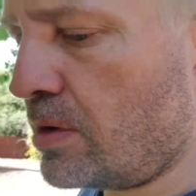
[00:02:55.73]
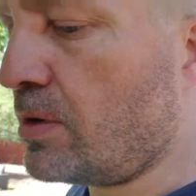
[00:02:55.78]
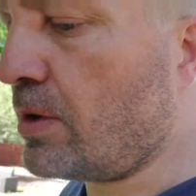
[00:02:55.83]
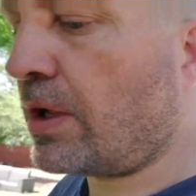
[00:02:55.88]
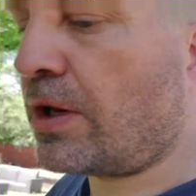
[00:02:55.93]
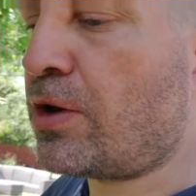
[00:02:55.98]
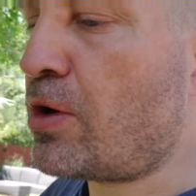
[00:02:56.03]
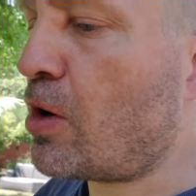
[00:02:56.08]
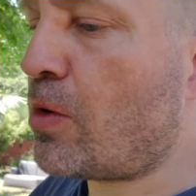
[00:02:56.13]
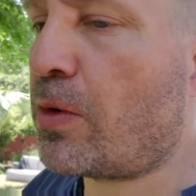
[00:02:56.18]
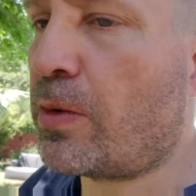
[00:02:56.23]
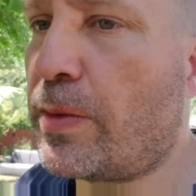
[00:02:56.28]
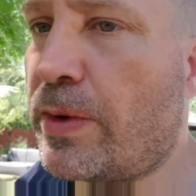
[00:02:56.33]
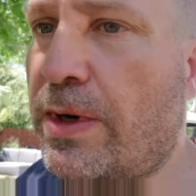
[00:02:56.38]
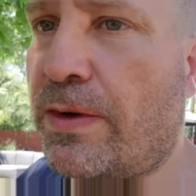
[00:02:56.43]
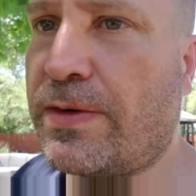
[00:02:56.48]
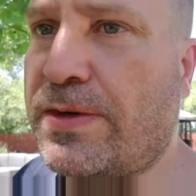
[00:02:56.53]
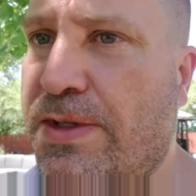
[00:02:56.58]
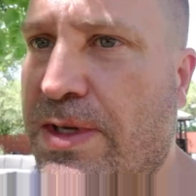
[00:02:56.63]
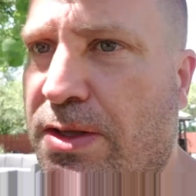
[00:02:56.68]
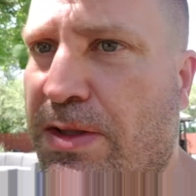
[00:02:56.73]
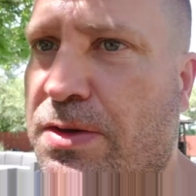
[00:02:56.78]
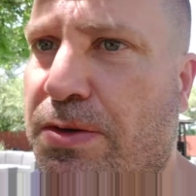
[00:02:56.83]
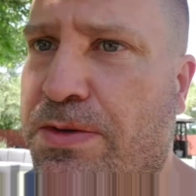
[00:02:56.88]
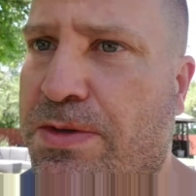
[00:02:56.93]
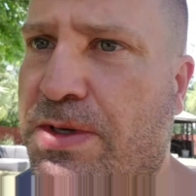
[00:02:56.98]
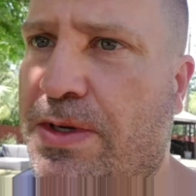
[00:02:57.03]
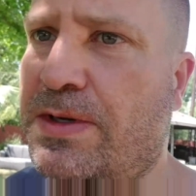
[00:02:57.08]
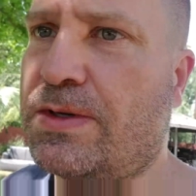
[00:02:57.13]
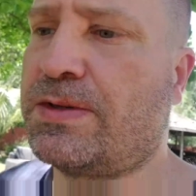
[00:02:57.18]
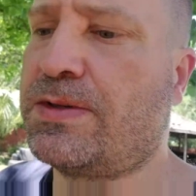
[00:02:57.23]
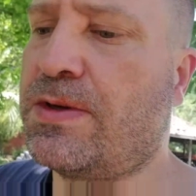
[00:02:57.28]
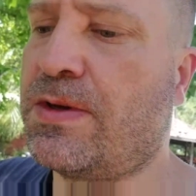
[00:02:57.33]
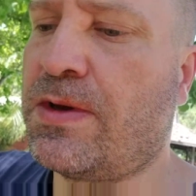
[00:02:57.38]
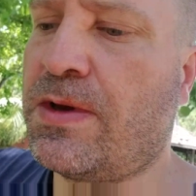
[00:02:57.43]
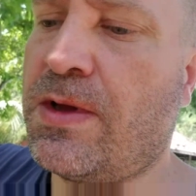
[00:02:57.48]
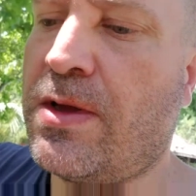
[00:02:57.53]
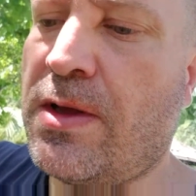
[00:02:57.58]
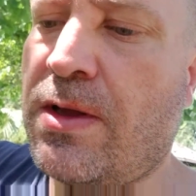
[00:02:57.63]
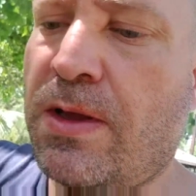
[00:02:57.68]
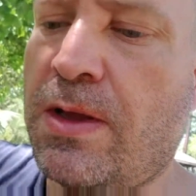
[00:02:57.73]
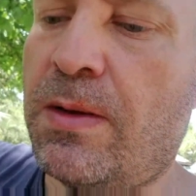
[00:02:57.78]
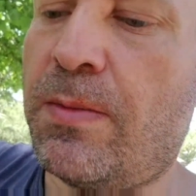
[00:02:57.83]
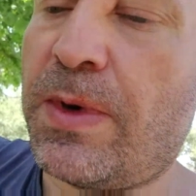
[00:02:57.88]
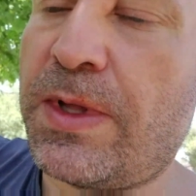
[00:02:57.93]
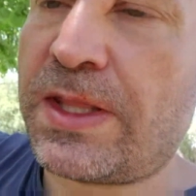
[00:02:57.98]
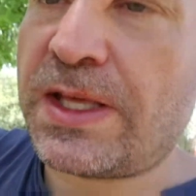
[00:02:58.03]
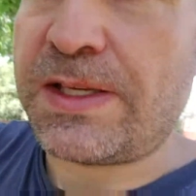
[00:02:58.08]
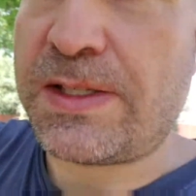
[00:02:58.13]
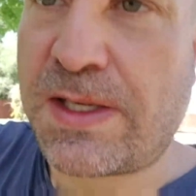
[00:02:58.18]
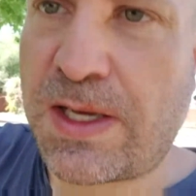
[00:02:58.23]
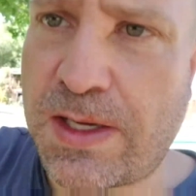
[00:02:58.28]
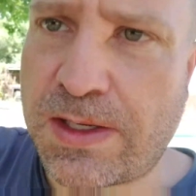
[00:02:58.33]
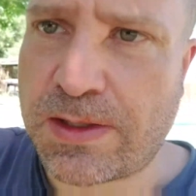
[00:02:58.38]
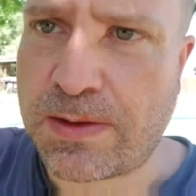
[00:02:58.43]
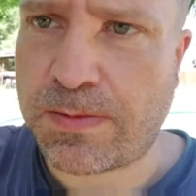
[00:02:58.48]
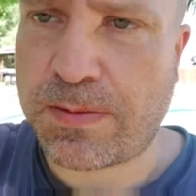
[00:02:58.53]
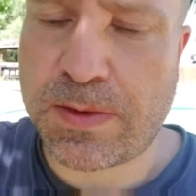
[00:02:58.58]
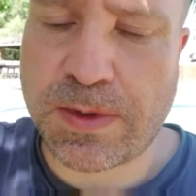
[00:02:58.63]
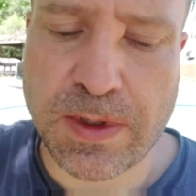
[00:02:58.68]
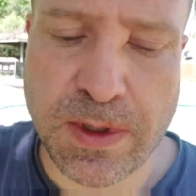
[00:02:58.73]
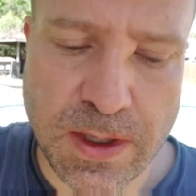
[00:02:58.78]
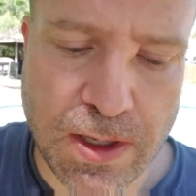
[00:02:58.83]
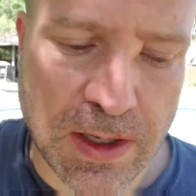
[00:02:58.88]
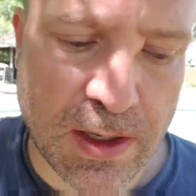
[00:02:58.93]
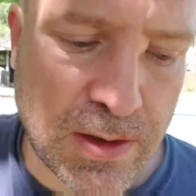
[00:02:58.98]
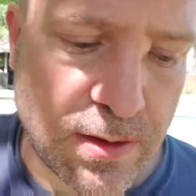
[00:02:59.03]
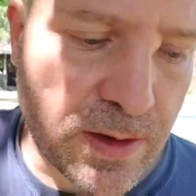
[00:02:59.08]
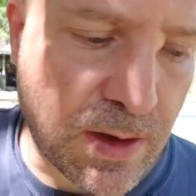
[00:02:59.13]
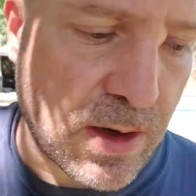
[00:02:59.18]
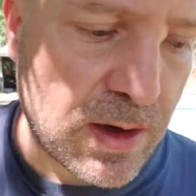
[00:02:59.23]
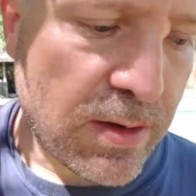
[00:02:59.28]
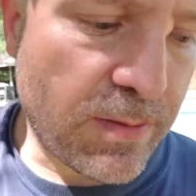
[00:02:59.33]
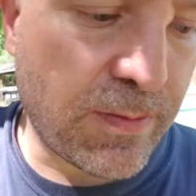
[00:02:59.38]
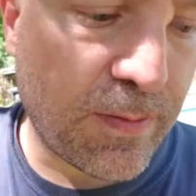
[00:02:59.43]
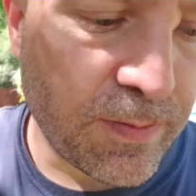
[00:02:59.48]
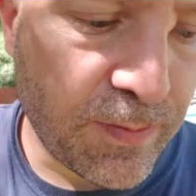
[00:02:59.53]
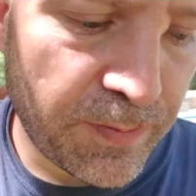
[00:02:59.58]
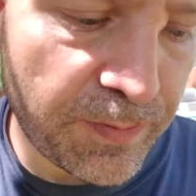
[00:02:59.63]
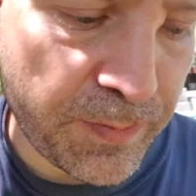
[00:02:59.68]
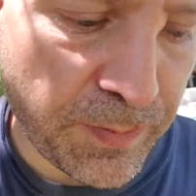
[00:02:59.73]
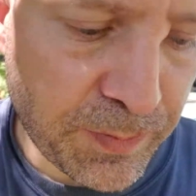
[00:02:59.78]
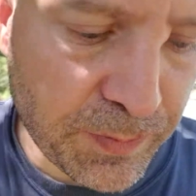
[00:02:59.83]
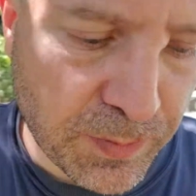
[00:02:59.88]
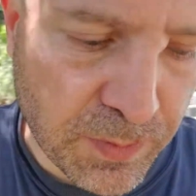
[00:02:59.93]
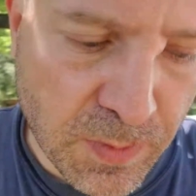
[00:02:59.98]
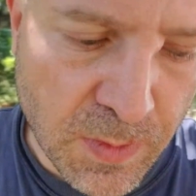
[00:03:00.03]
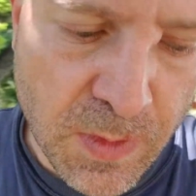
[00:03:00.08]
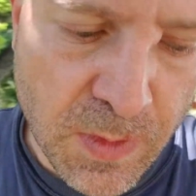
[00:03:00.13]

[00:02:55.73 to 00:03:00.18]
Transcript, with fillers: like, no one would ever say those things what they say. And um,